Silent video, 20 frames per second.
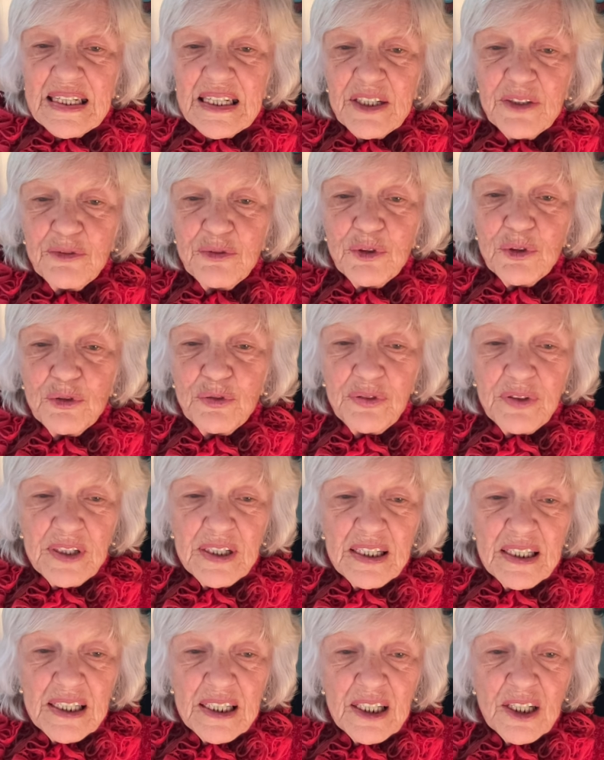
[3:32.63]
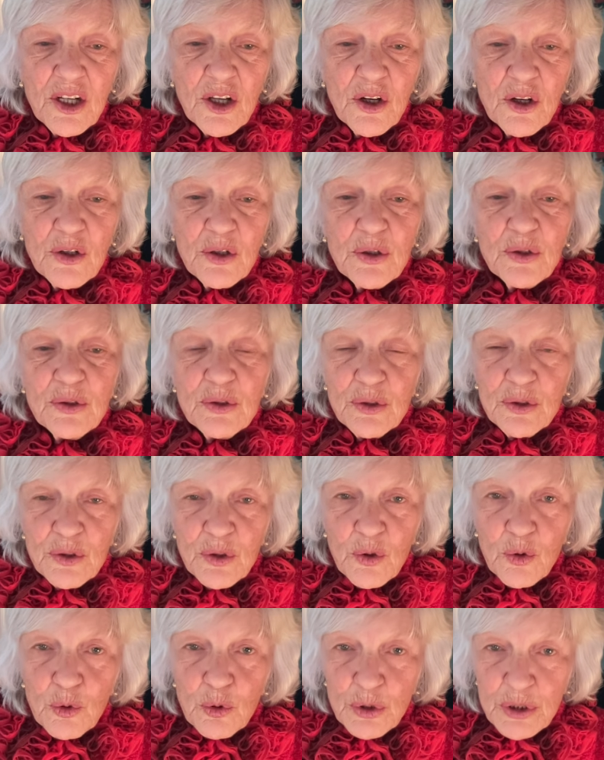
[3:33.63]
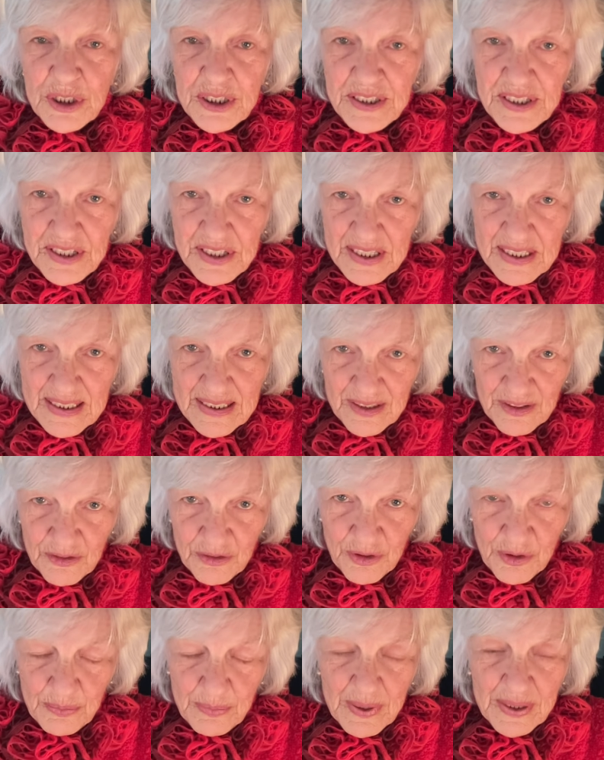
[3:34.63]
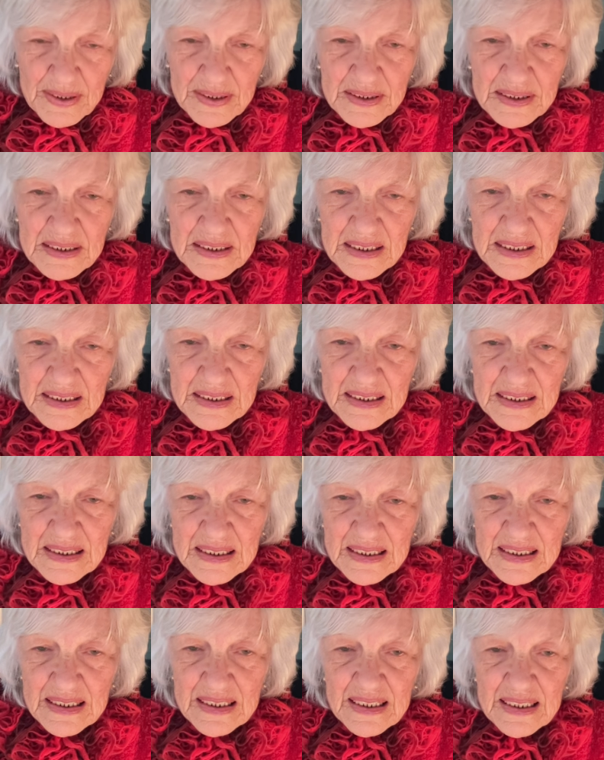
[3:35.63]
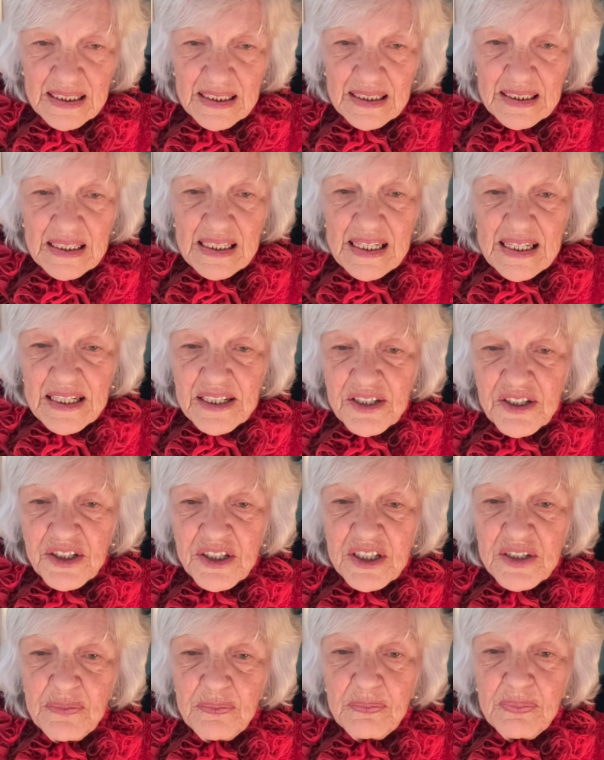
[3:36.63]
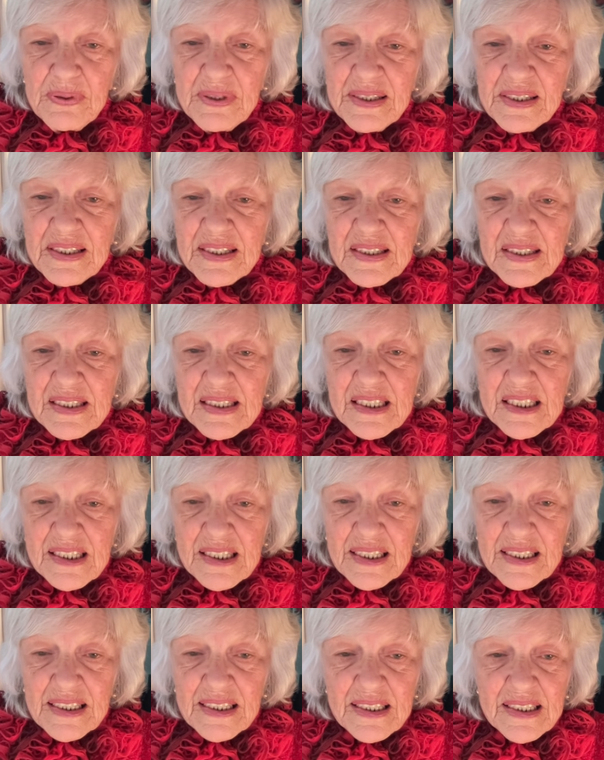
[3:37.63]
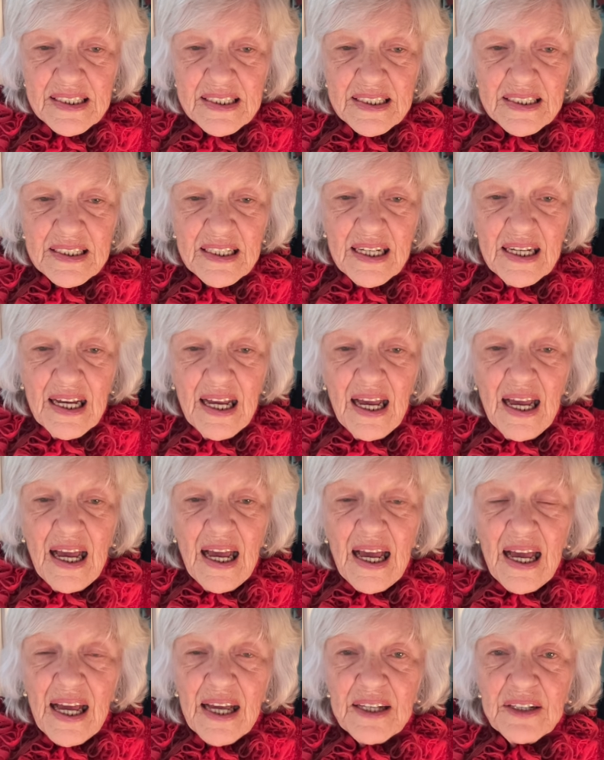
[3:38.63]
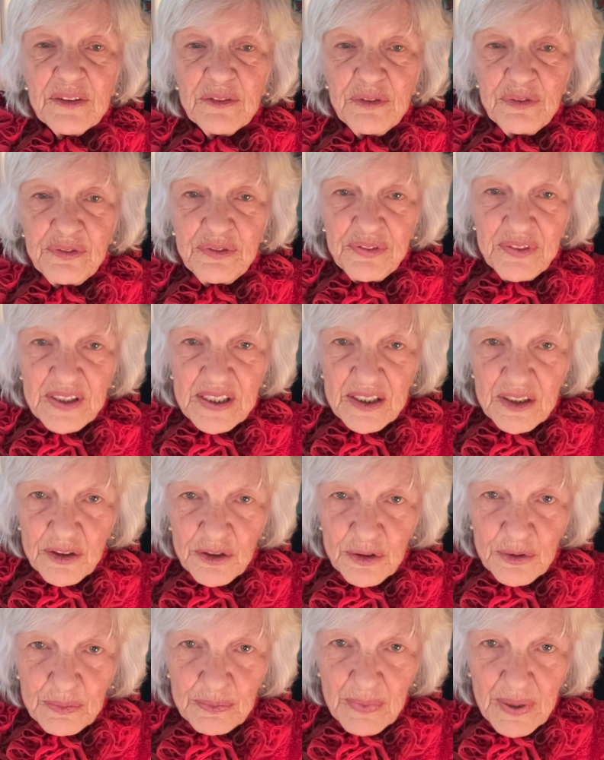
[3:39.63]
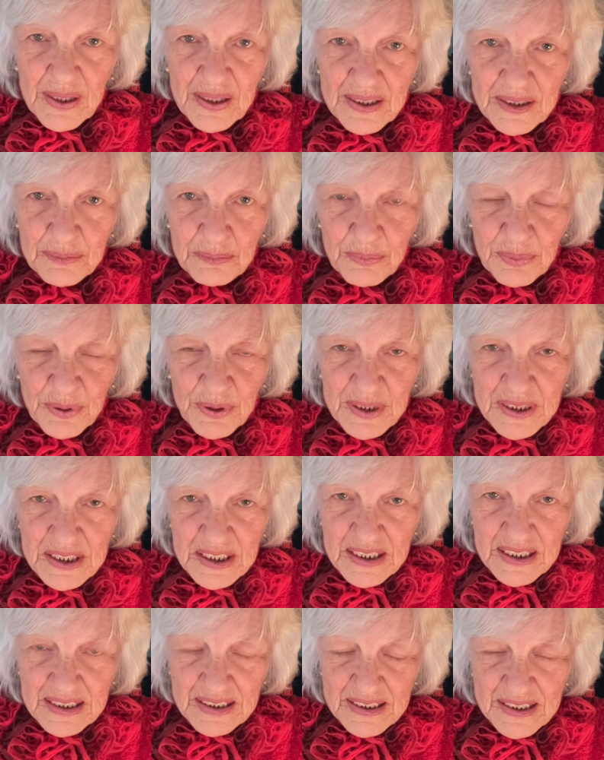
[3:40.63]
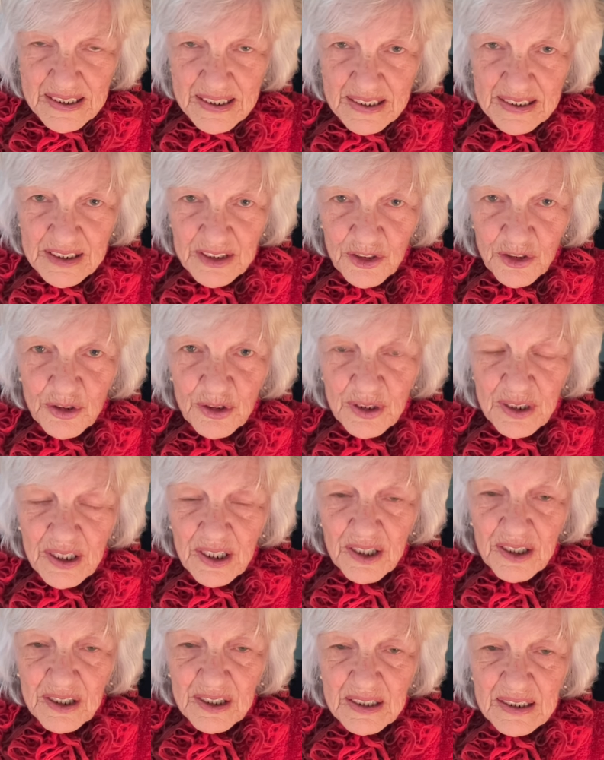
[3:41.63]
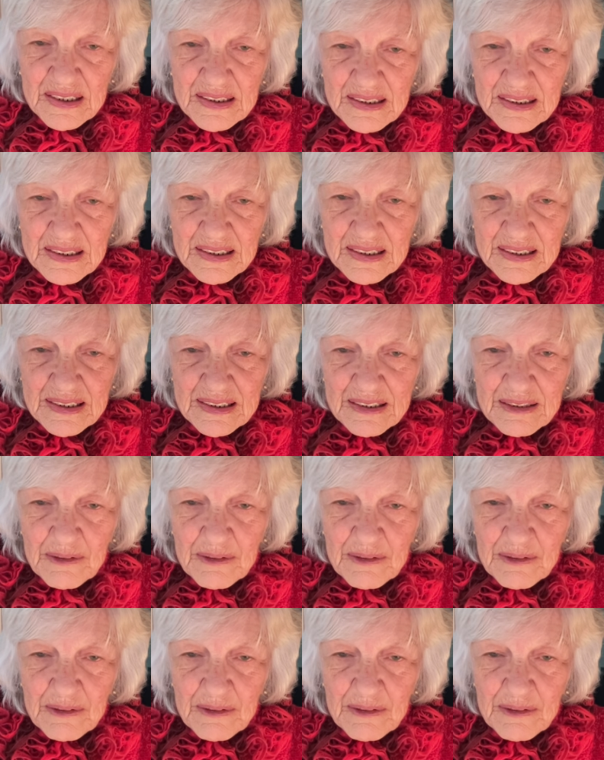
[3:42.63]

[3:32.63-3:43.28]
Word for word: if you feel alone or distant from us, simply sit and feel my presence in your heart.